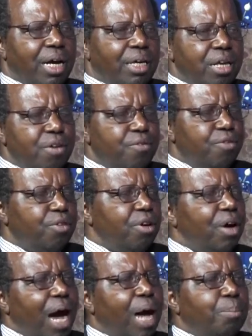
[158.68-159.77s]
Eve
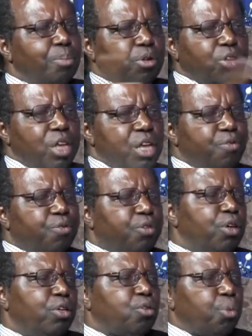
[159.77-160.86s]
and brought Eve
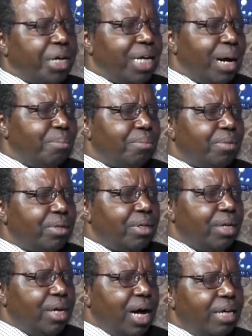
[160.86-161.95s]
to Adam.
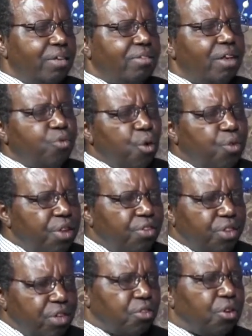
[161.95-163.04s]
And he says, for this
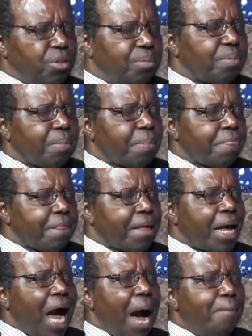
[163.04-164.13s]
reason,
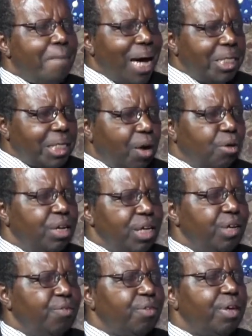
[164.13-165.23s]
a man shall
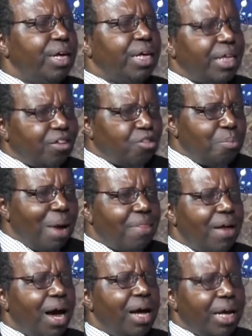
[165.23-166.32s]
leave his
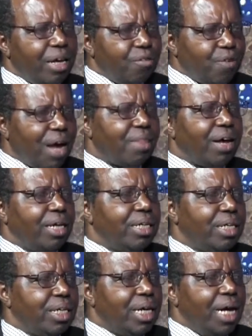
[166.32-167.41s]
mother and father
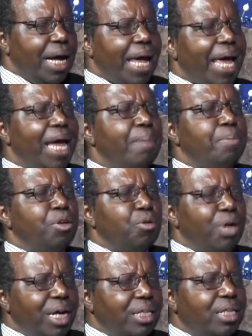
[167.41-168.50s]
and be
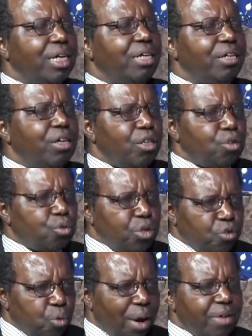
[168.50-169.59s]
united to
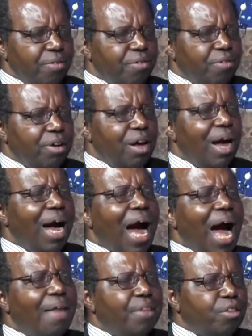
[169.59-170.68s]
his wife,
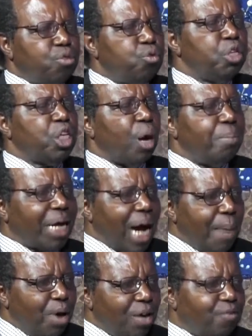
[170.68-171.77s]
and the two shall
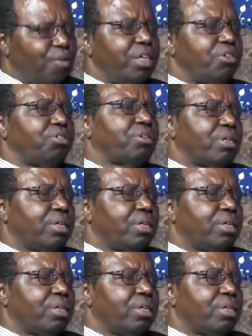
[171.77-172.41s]
become one flesh.